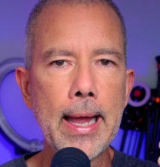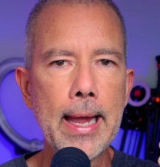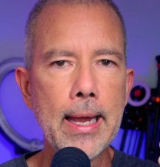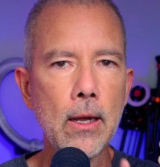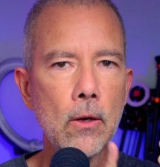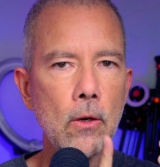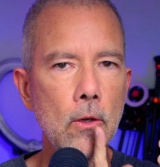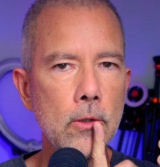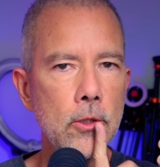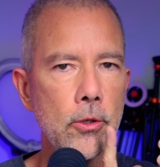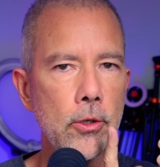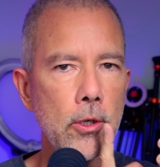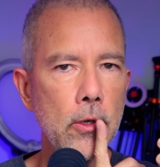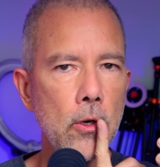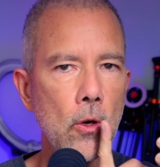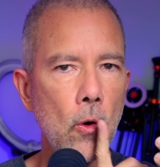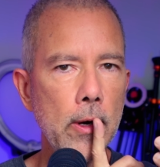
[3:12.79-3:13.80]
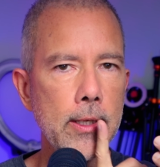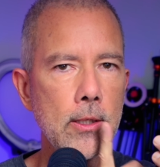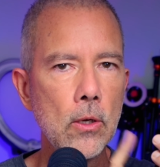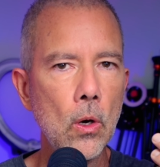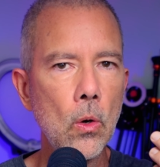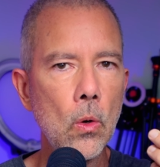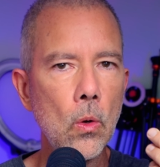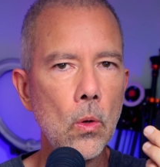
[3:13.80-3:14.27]
angle to your noise
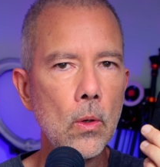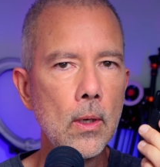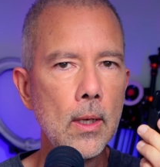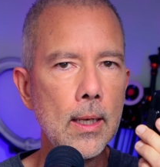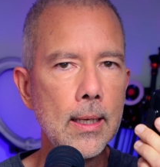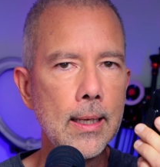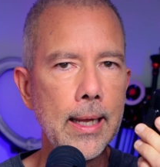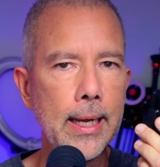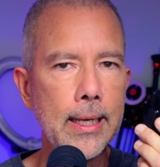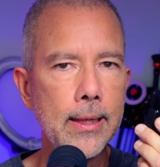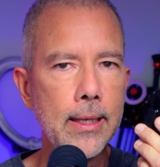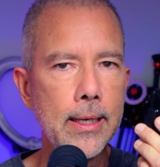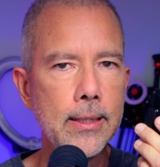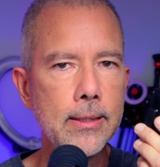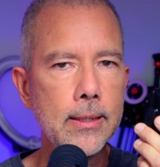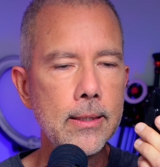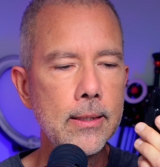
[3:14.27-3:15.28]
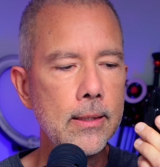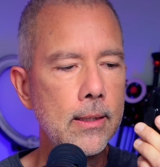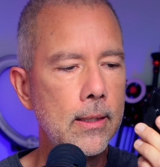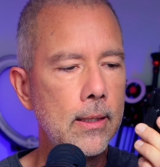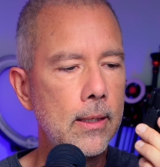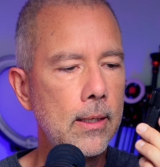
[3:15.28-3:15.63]
hole, like this,